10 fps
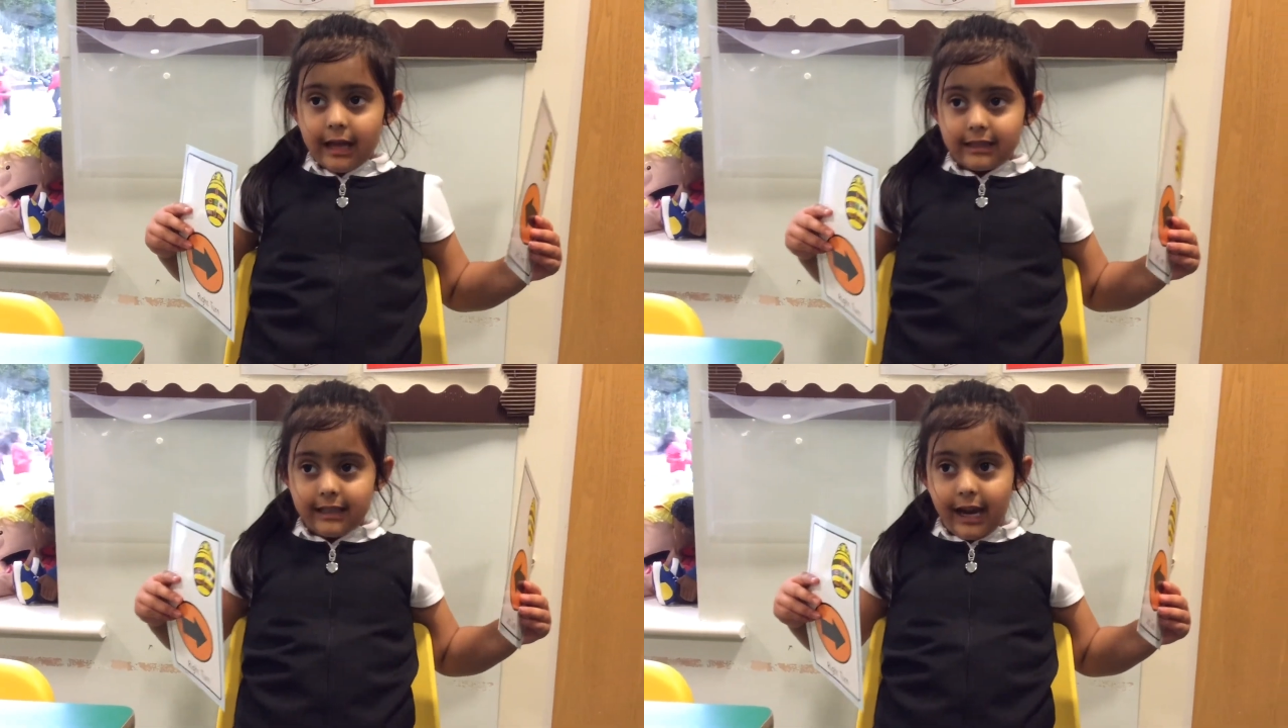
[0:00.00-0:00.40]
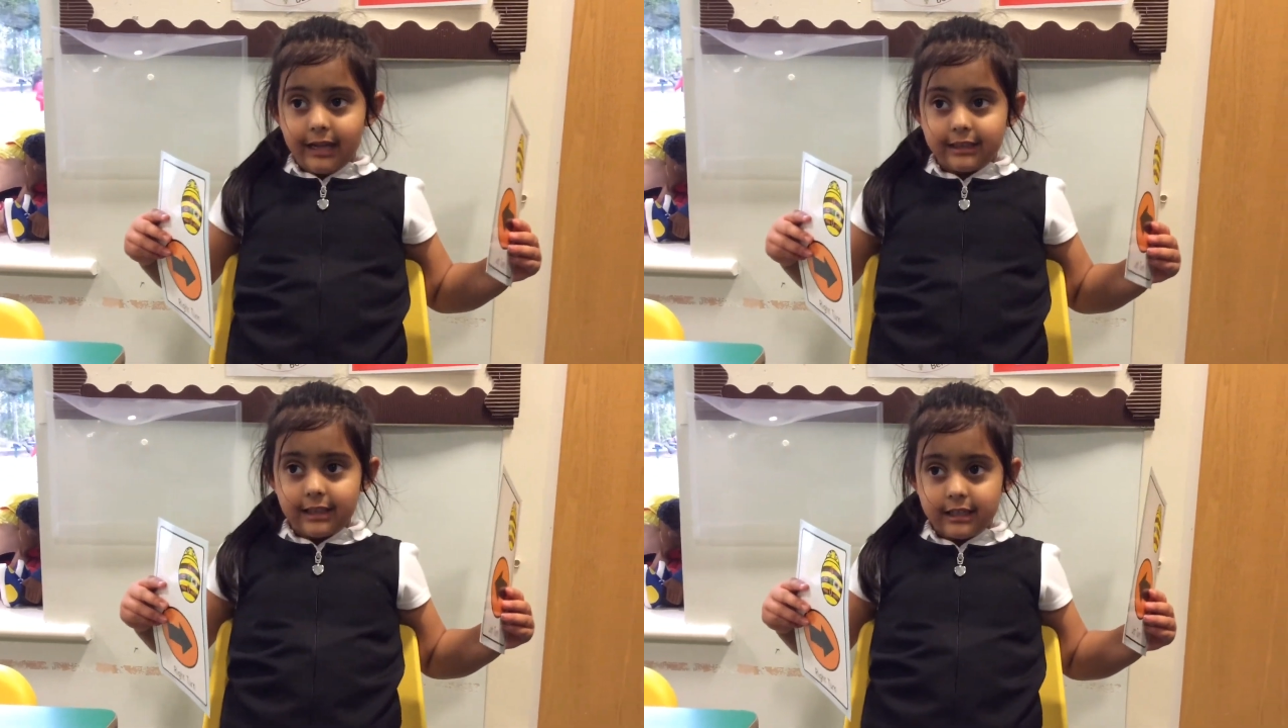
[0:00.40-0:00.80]
a
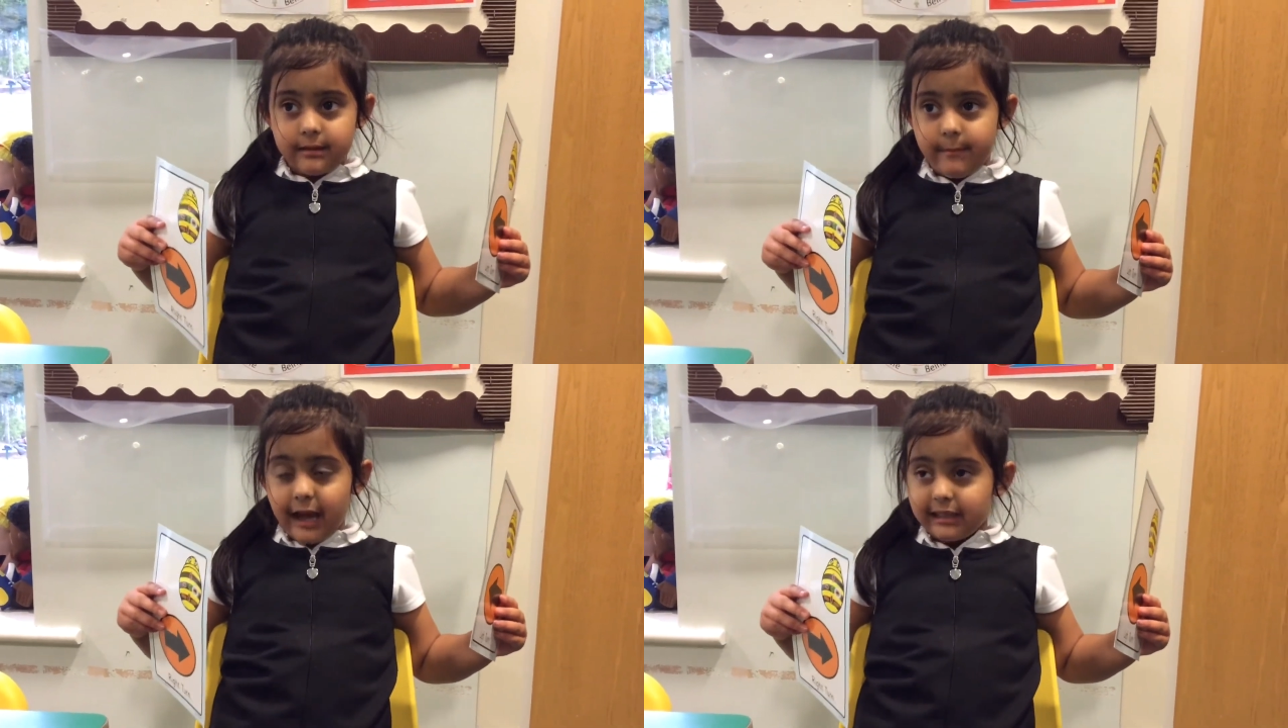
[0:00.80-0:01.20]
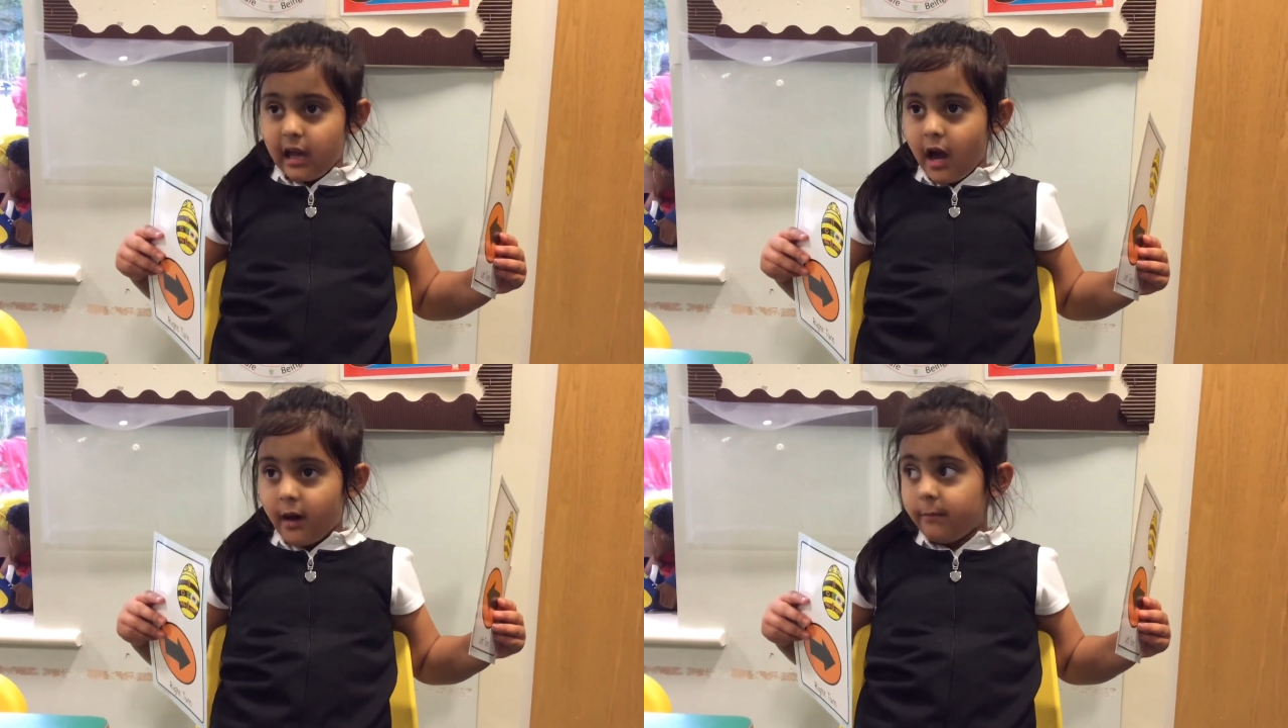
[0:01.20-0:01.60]
writing on my
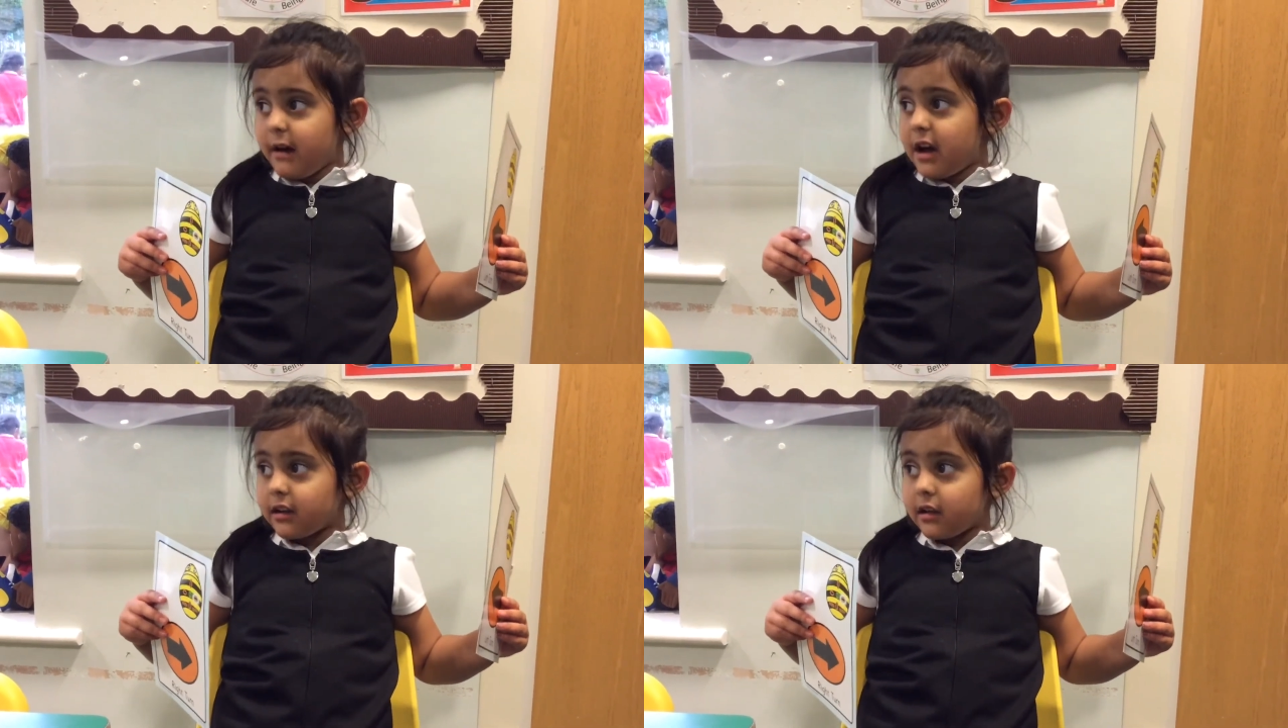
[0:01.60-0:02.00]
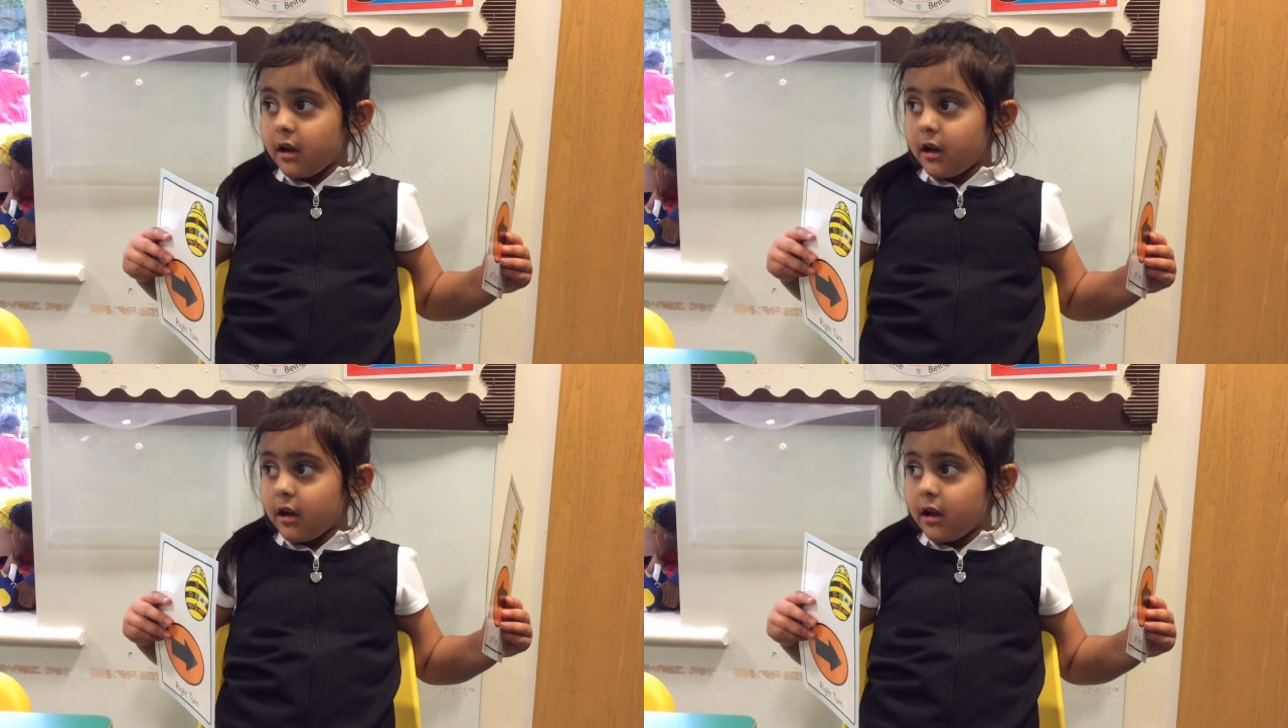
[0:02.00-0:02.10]
helmet